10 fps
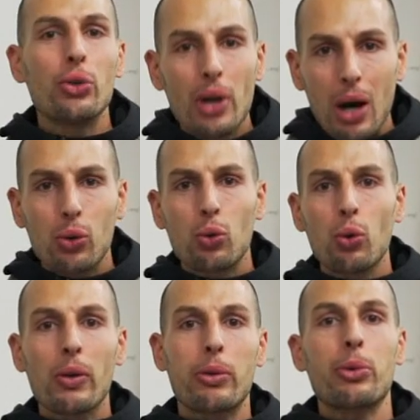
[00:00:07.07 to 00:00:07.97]
you how
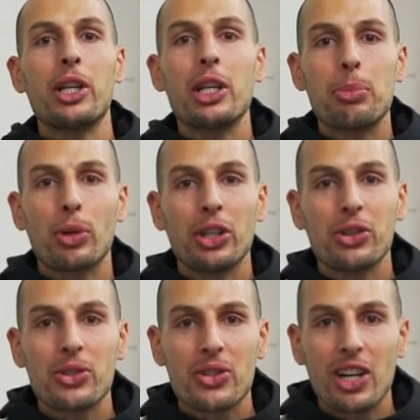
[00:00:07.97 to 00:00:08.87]
cool 3D
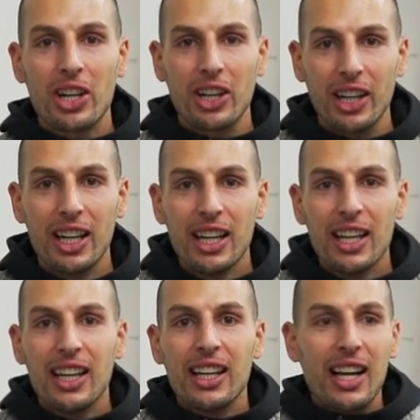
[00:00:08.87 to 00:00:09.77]
printers are.
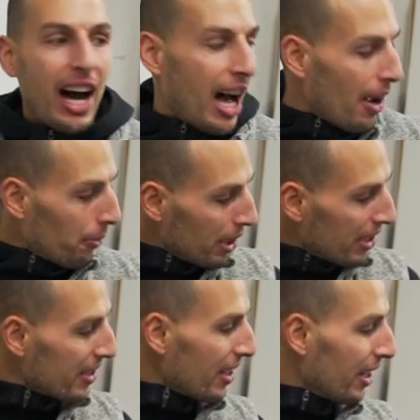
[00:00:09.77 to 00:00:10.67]
I've been
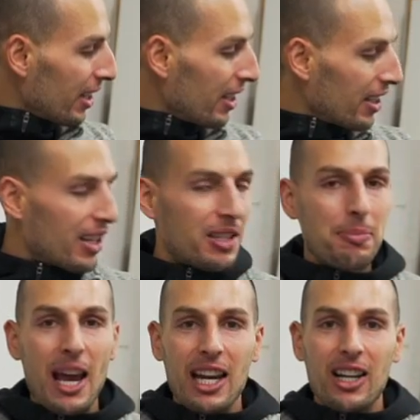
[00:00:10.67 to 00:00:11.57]
designing these
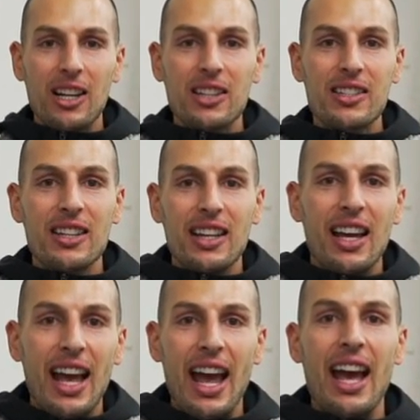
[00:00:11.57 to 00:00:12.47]
panels
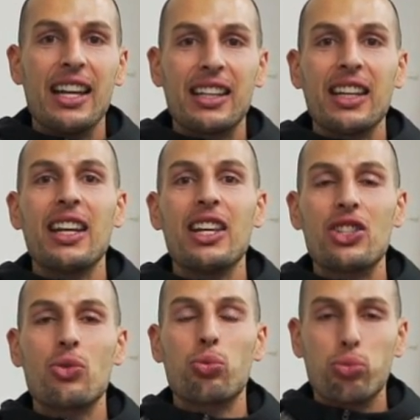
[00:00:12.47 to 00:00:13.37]
and
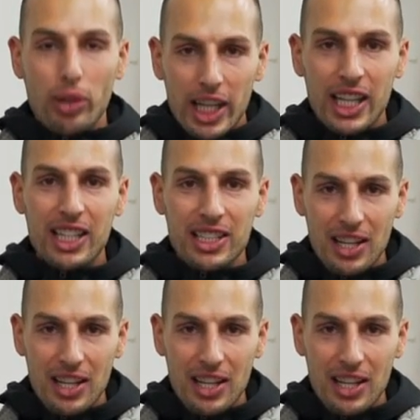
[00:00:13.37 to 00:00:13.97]
it's really